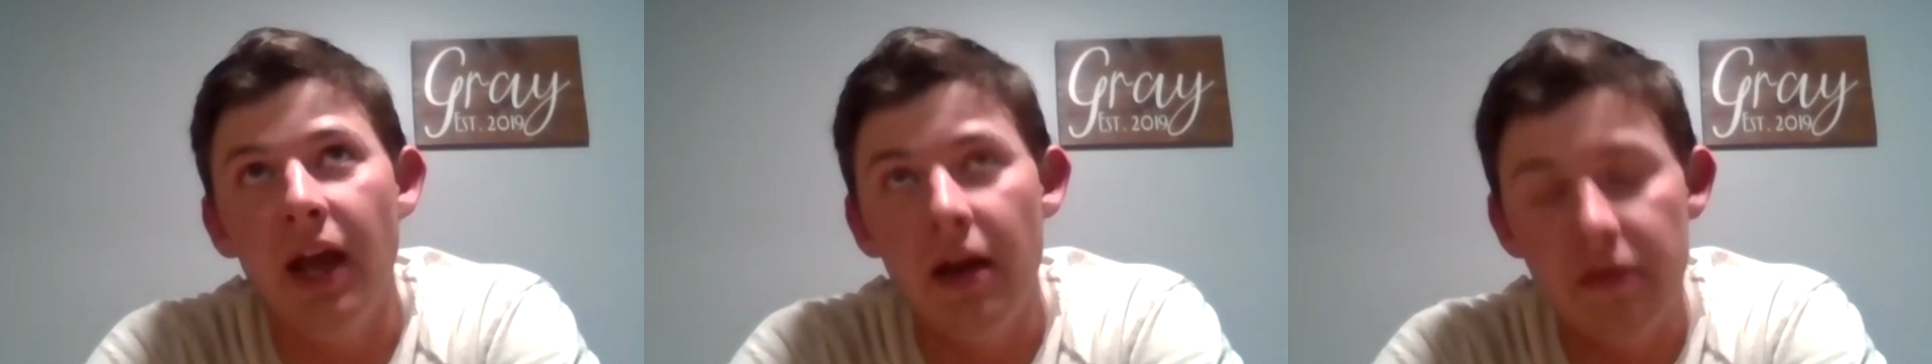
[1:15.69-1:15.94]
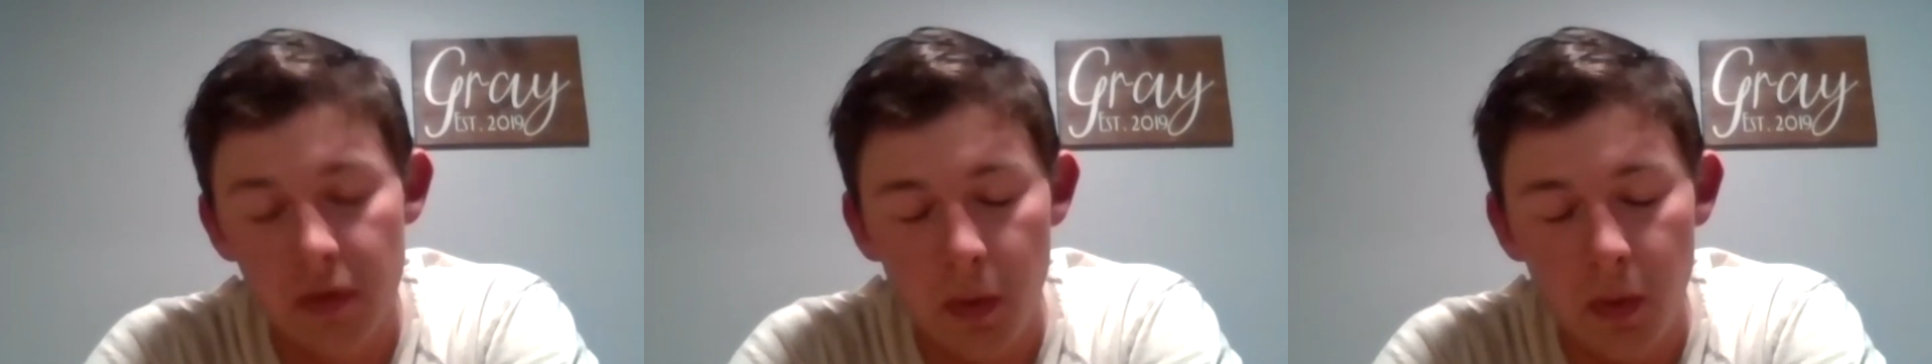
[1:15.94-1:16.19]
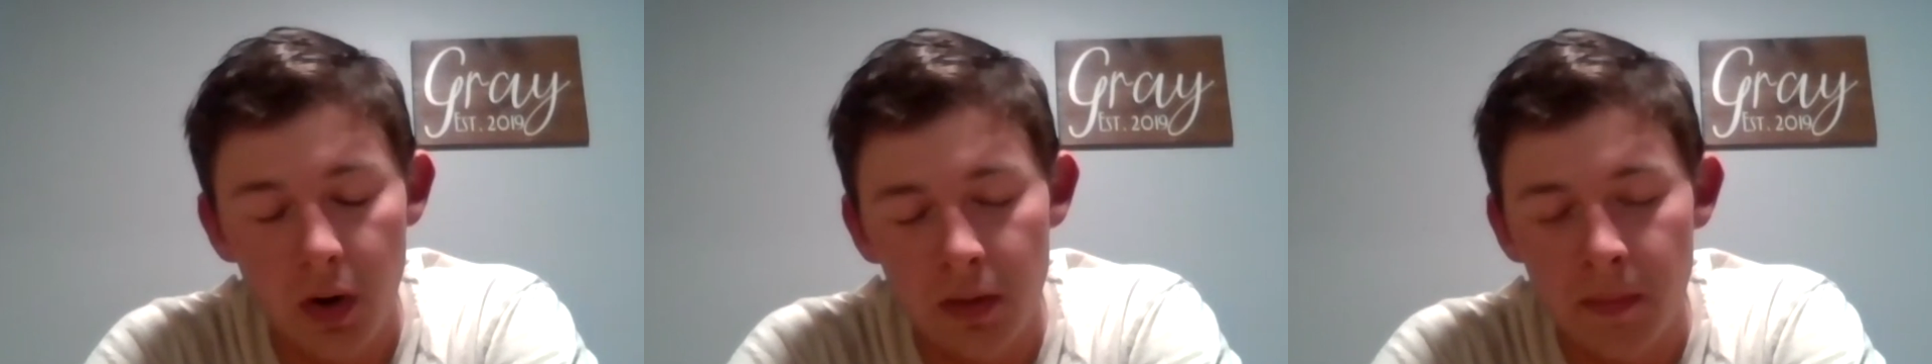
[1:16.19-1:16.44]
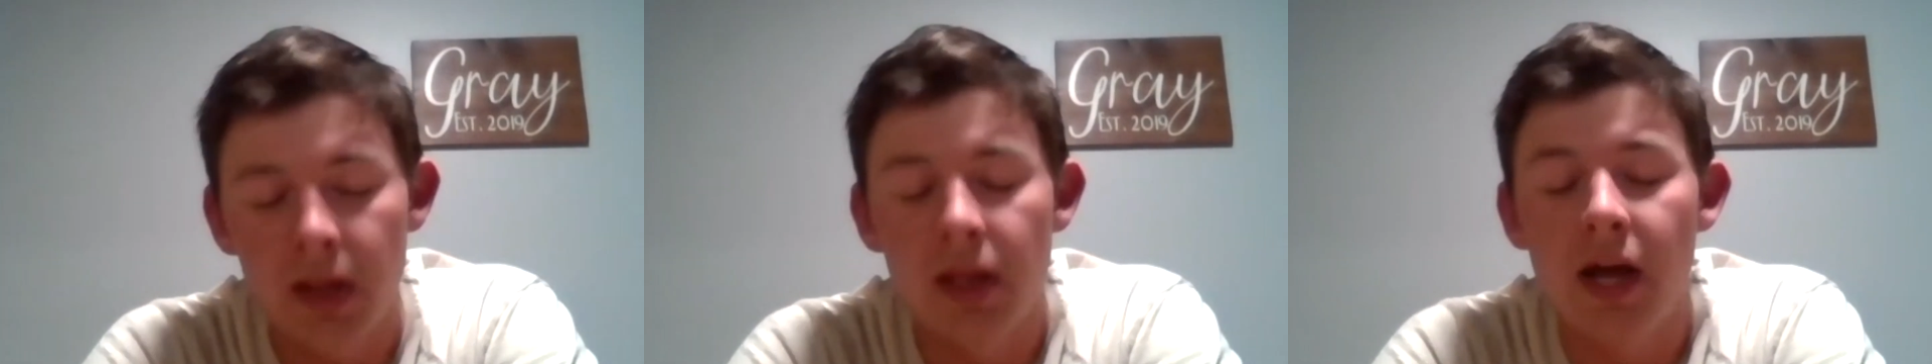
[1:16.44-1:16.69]
every part
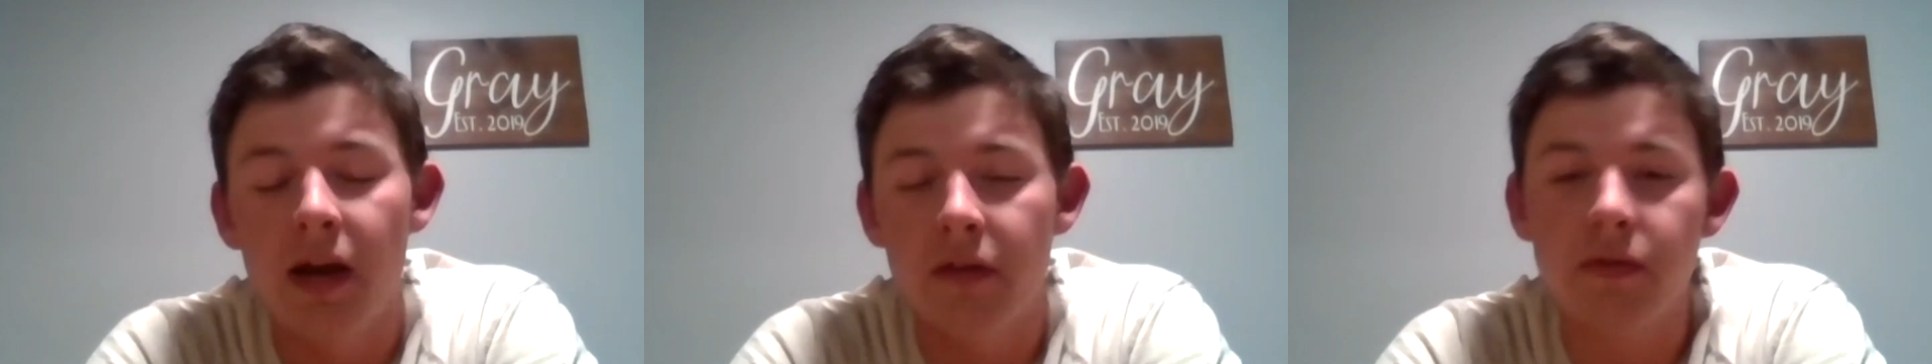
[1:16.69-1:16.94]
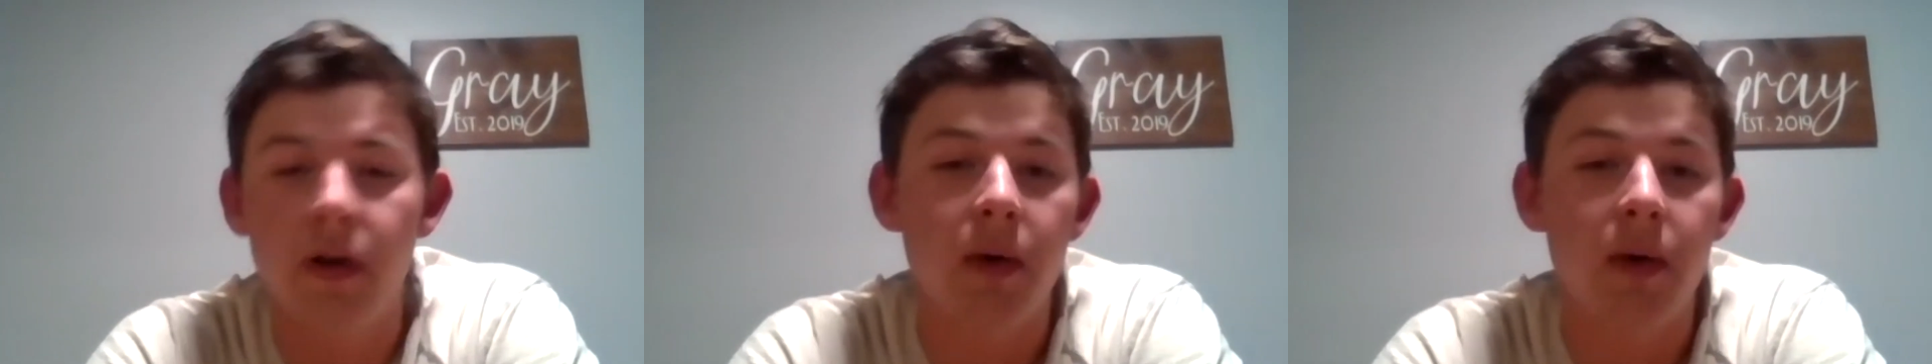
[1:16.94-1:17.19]
of my life.